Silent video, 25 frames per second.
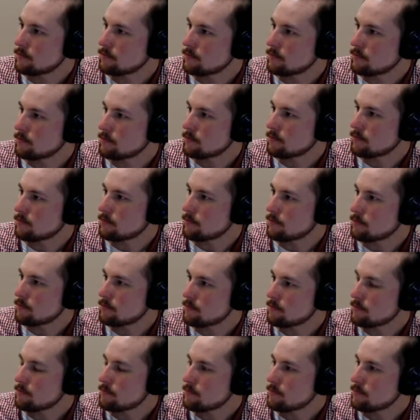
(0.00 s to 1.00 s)

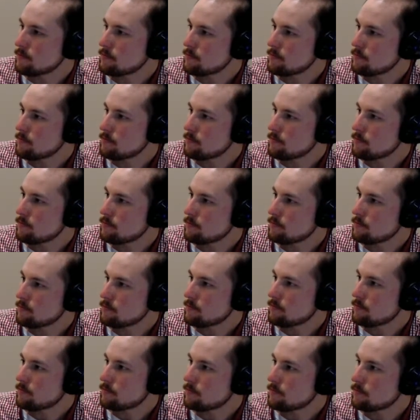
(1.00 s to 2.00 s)

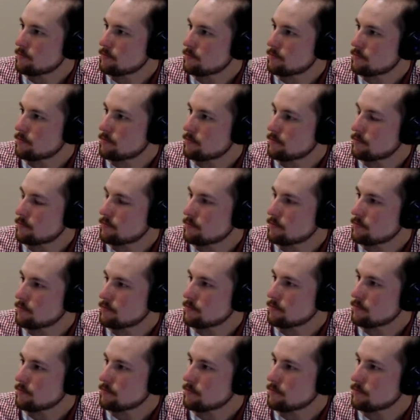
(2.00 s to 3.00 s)

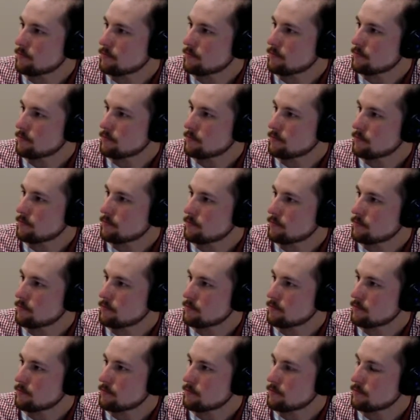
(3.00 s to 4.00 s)

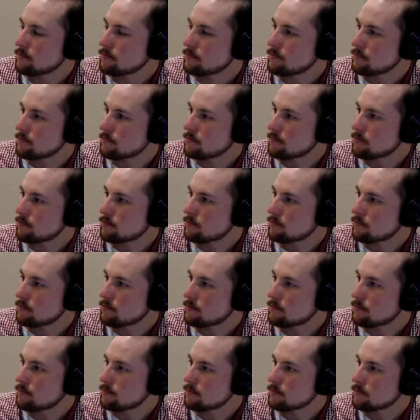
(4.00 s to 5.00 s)

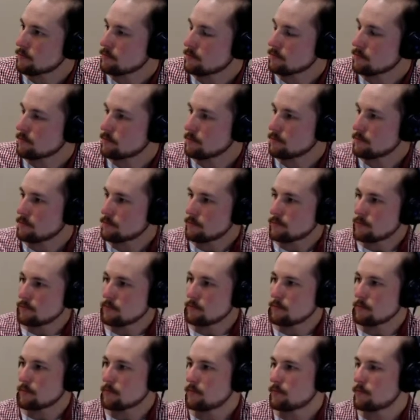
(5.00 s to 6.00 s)

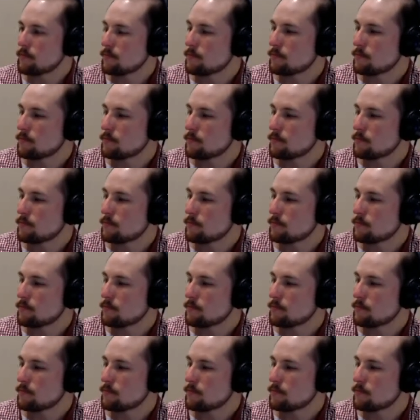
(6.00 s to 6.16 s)
[no speech]